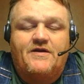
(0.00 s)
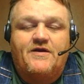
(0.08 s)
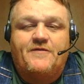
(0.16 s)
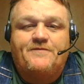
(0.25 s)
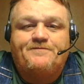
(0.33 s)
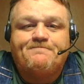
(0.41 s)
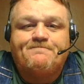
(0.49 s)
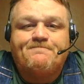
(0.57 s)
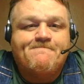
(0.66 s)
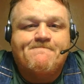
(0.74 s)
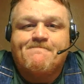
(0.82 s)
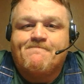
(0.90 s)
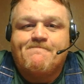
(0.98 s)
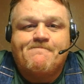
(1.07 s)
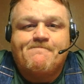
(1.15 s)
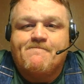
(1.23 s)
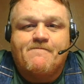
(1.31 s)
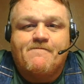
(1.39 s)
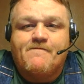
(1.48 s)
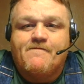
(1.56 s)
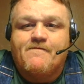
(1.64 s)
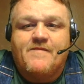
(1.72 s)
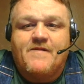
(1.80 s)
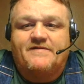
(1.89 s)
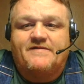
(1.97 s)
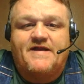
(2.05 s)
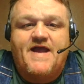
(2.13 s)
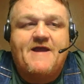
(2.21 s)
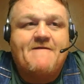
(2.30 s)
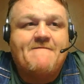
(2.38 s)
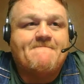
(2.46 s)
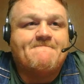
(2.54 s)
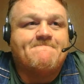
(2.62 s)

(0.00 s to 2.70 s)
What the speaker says: You know, today,